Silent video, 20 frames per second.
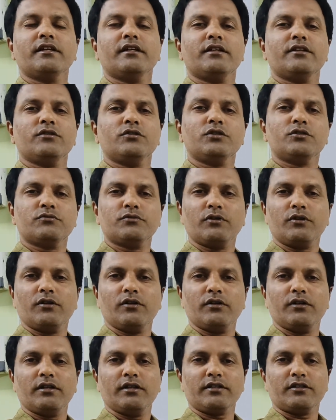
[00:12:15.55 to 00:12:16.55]

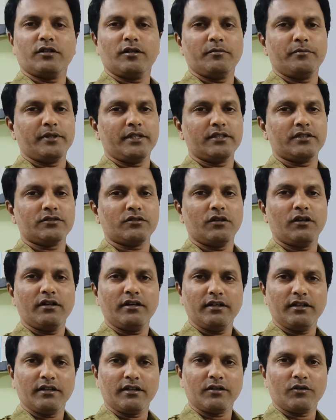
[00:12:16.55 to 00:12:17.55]
useful topics
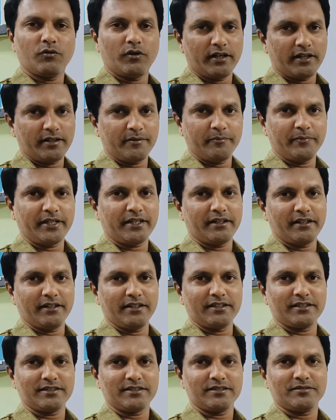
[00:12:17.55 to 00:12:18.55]
on quantum
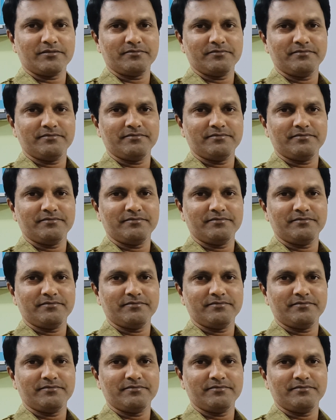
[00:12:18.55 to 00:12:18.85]
mechanics.